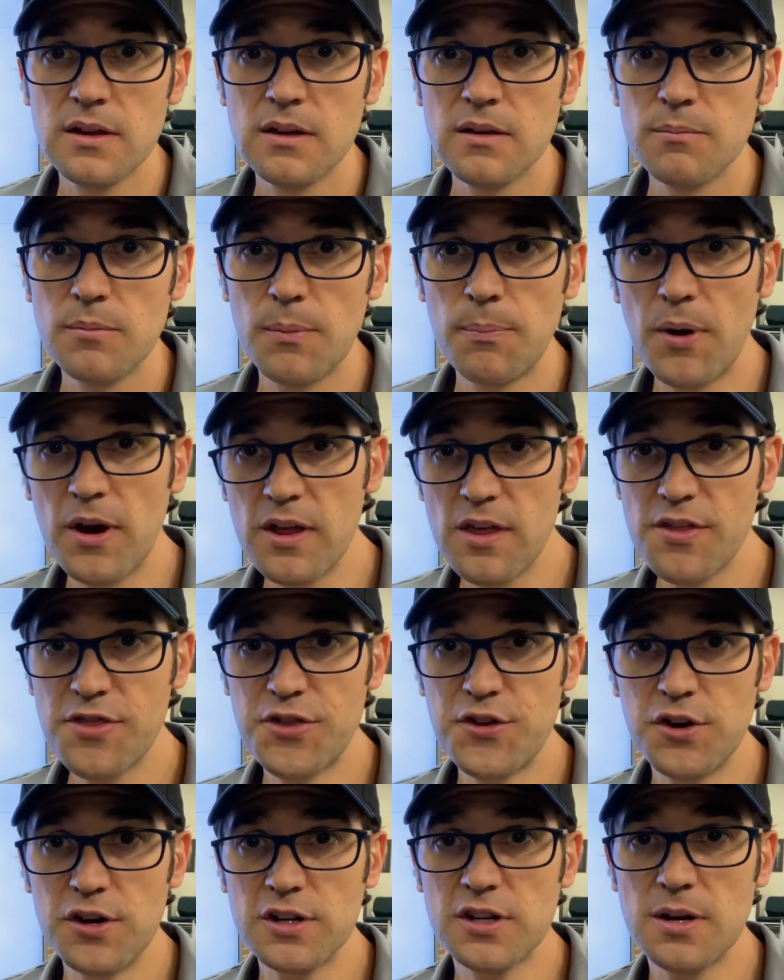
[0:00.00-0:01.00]
But by the
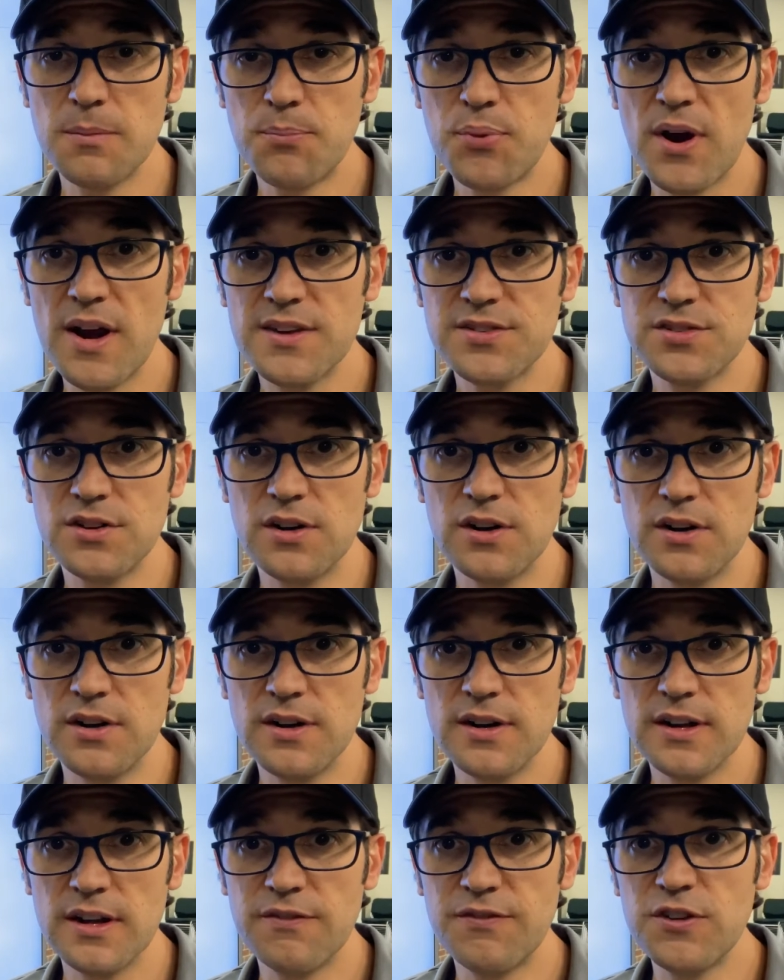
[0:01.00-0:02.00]
third
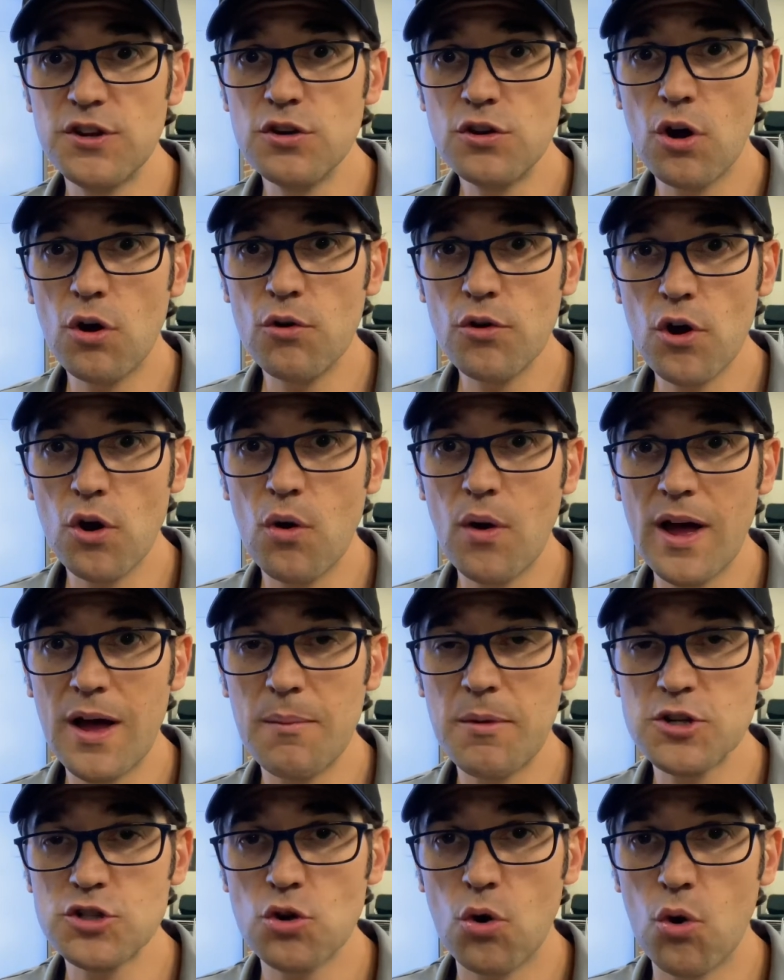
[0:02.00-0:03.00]
compressor. If you don't know how
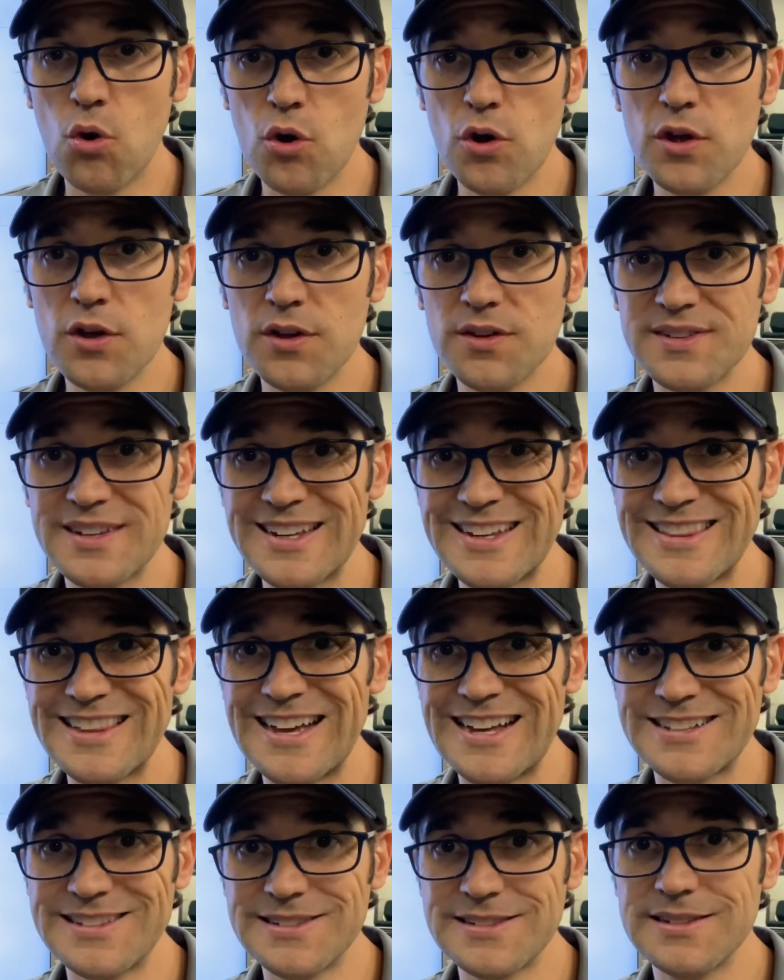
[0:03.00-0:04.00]
much oil's in
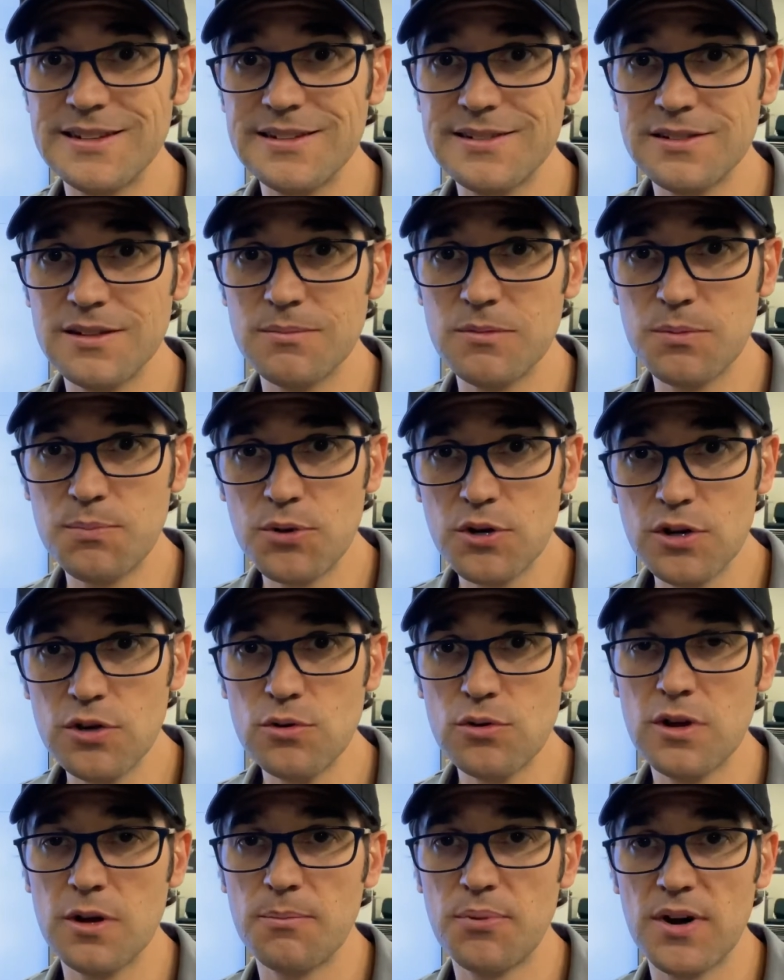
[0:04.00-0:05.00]
that system, you put a new
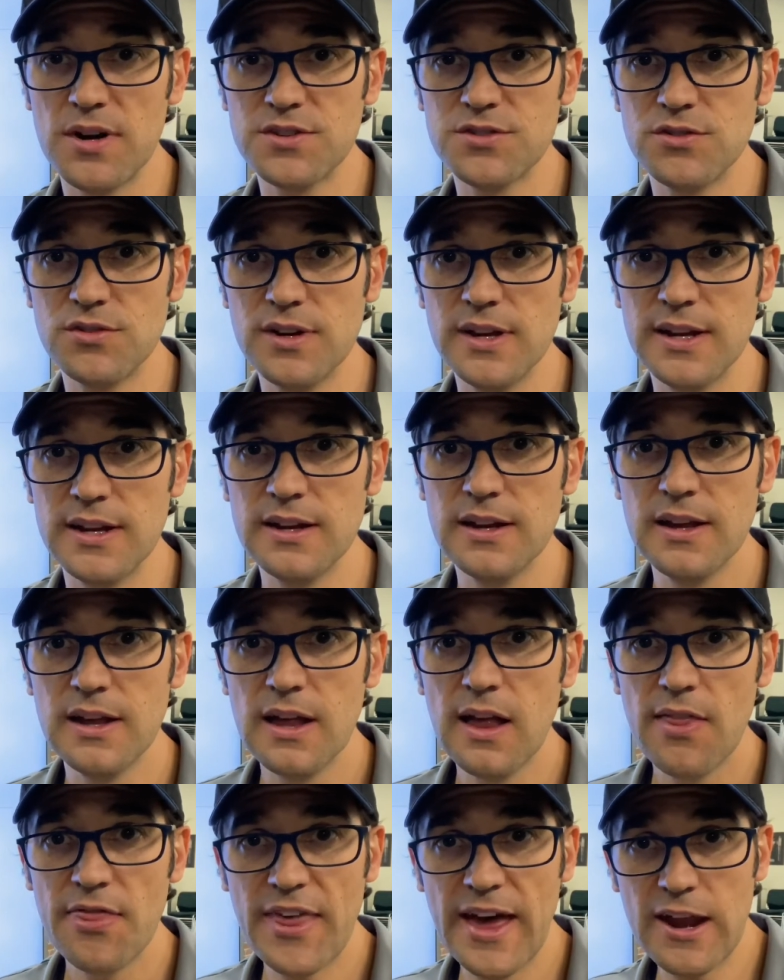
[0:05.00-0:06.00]
compressor in,
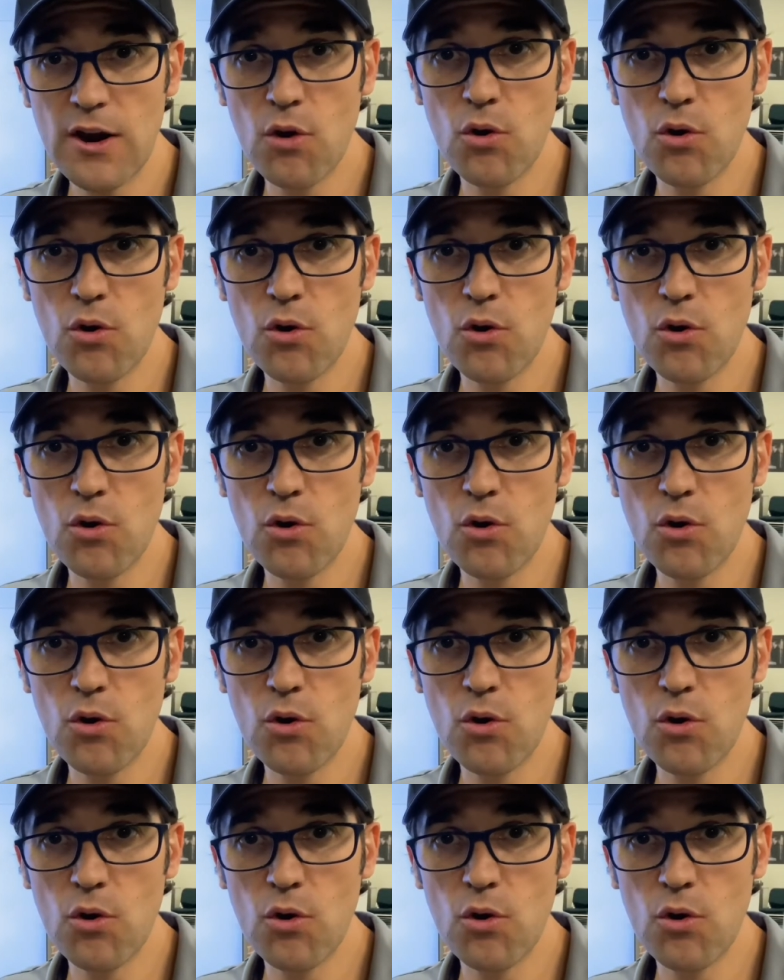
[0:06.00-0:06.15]
that